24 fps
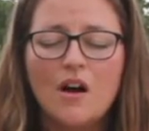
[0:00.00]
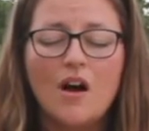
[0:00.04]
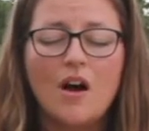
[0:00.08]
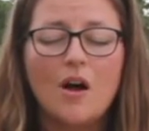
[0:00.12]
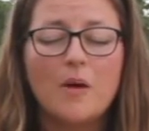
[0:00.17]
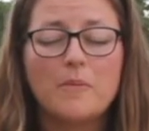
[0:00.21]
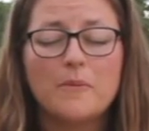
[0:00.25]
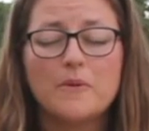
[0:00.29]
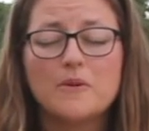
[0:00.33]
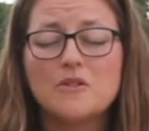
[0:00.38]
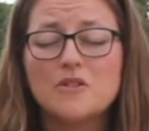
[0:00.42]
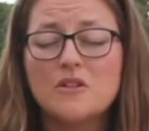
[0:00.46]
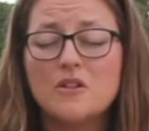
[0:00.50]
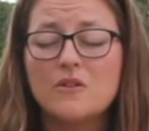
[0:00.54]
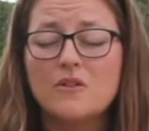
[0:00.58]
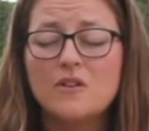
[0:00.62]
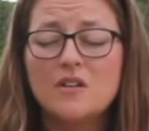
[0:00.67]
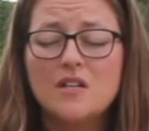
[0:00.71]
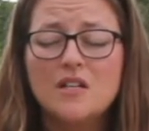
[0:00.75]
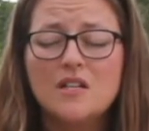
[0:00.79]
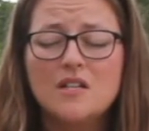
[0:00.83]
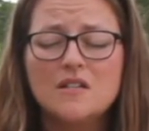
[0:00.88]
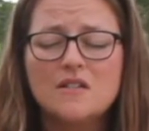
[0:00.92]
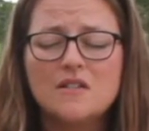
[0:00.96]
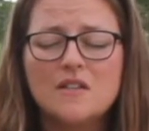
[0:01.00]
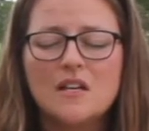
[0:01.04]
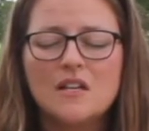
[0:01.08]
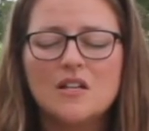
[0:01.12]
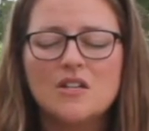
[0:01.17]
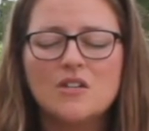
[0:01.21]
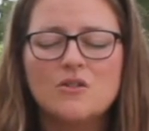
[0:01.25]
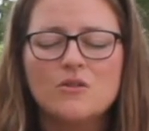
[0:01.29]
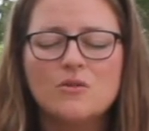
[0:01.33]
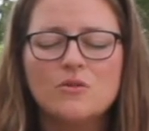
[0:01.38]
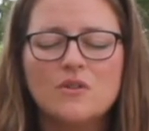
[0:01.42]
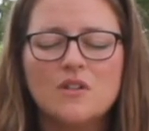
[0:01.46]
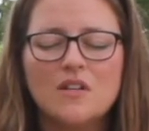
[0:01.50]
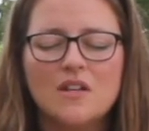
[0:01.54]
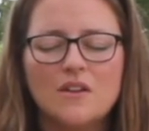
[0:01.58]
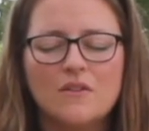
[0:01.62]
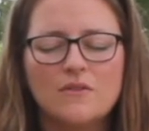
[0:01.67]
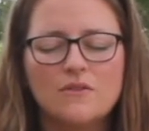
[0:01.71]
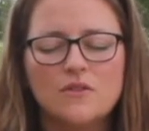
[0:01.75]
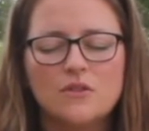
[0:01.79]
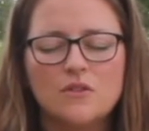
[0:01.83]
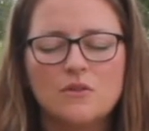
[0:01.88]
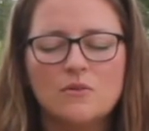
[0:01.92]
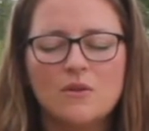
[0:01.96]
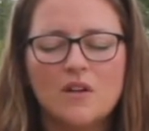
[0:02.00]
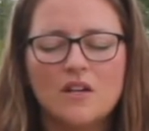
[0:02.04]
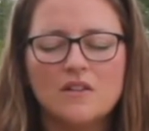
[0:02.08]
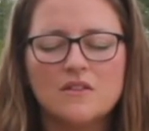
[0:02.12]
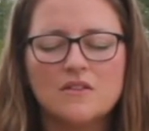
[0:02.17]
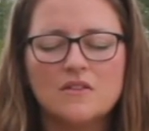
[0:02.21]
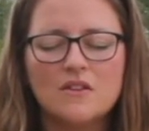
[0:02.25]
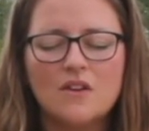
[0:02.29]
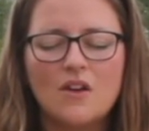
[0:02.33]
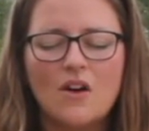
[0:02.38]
opportunities that you give to us.